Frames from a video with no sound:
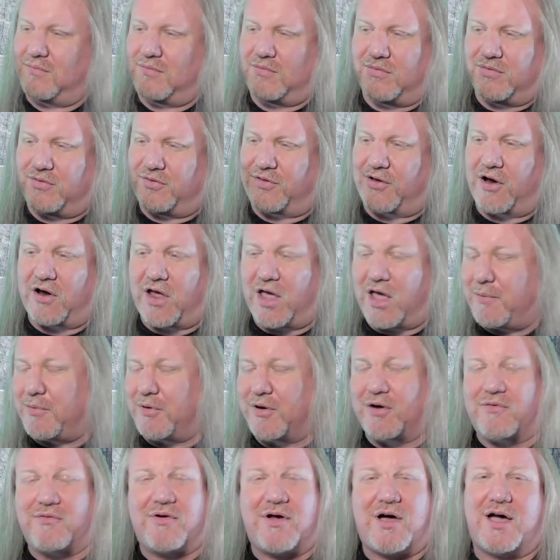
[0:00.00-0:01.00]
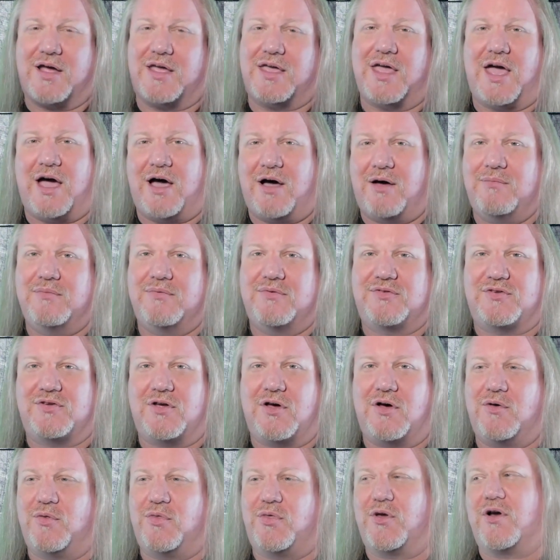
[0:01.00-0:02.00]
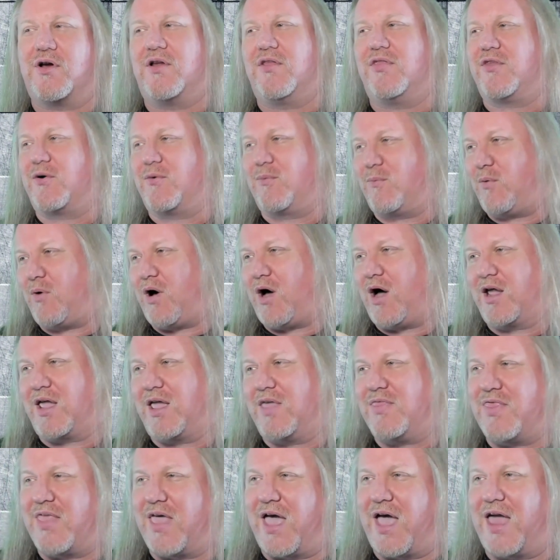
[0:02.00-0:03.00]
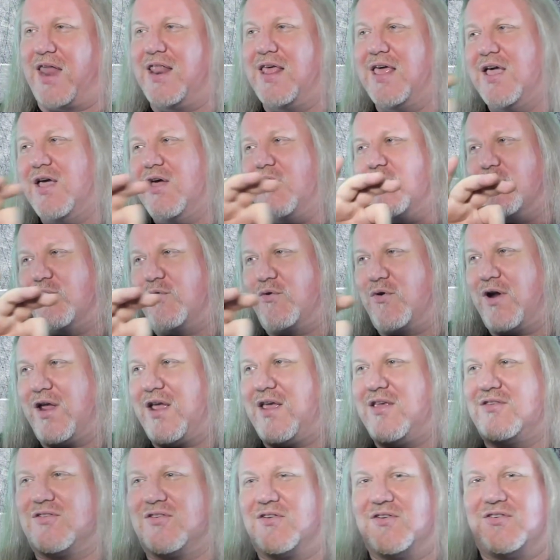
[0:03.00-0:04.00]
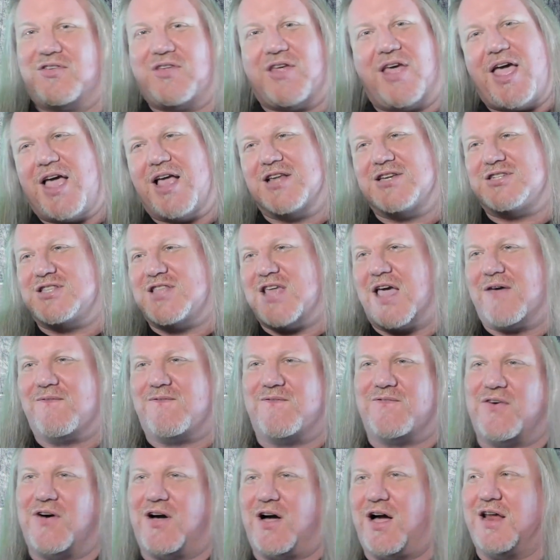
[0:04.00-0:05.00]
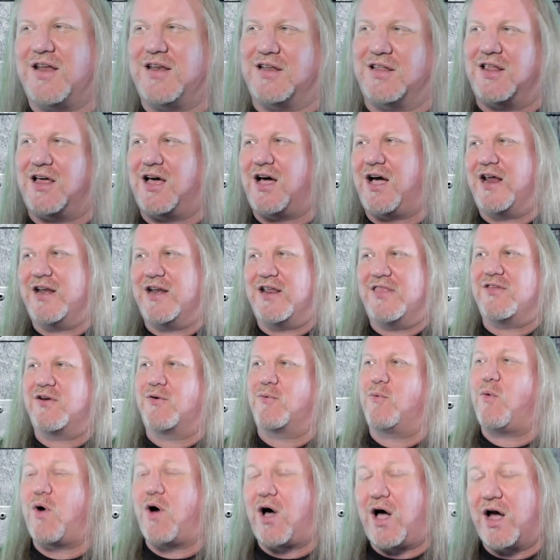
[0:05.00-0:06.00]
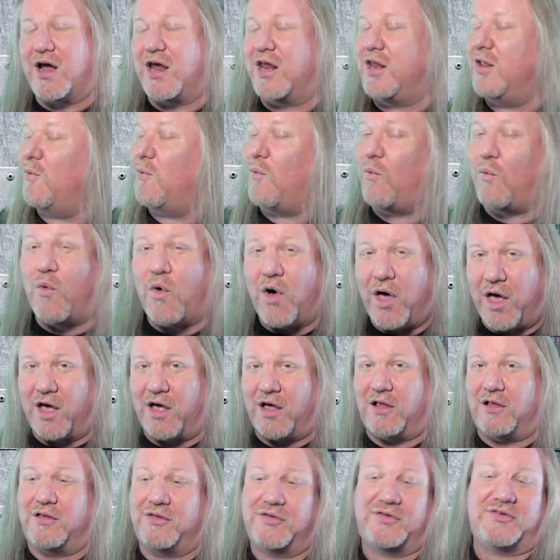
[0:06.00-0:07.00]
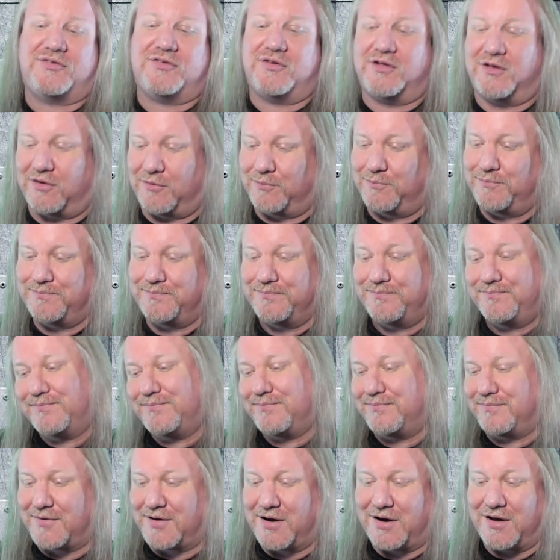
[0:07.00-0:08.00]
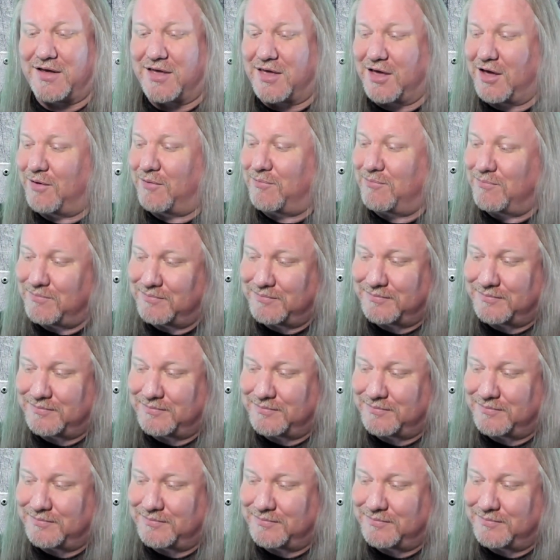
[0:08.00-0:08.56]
they're able to rock out. So they're they're walking that razor's edge, that fine line, and they're walking it well. So there you go.